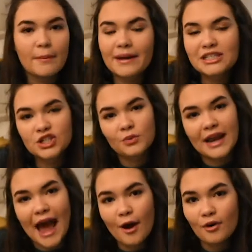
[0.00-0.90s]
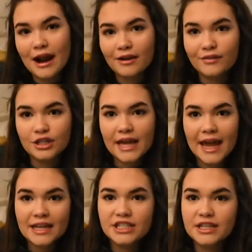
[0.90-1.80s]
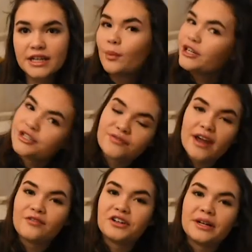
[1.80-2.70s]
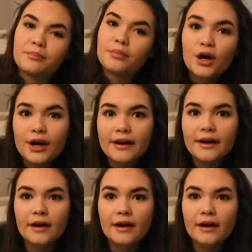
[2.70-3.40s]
minutes to an hour out of your day to read your favorite book